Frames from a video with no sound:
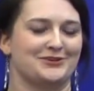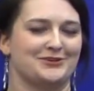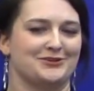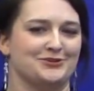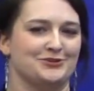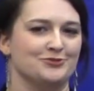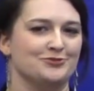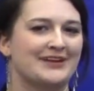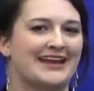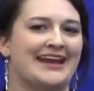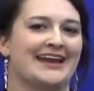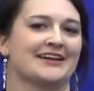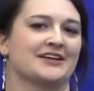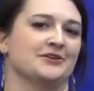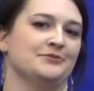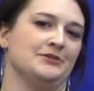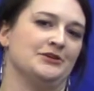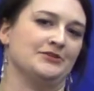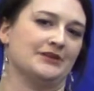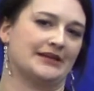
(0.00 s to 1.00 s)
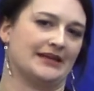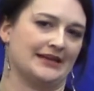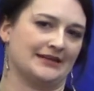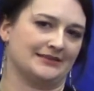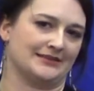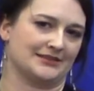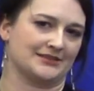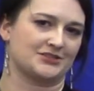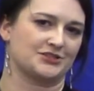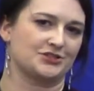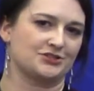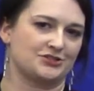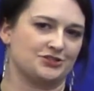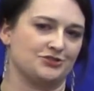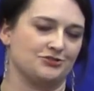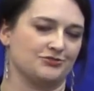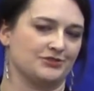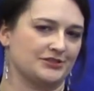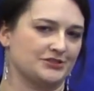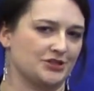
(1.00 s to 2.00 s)
you can't communicate this
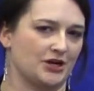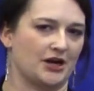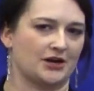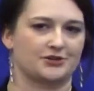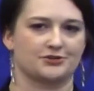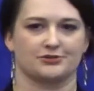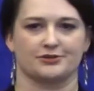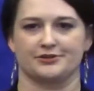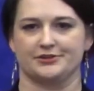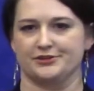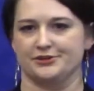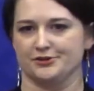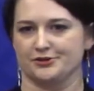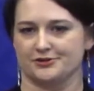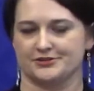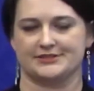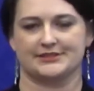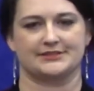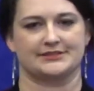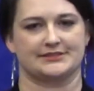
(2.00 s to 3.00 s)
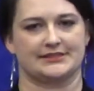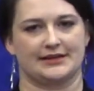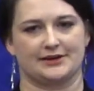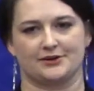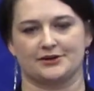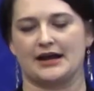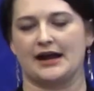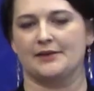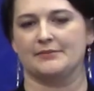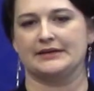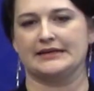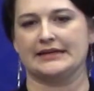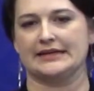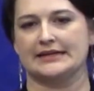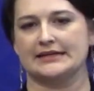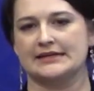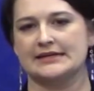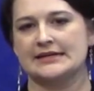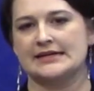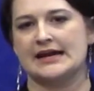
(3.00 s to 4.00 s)
to the doctor or the nurses that are coming in.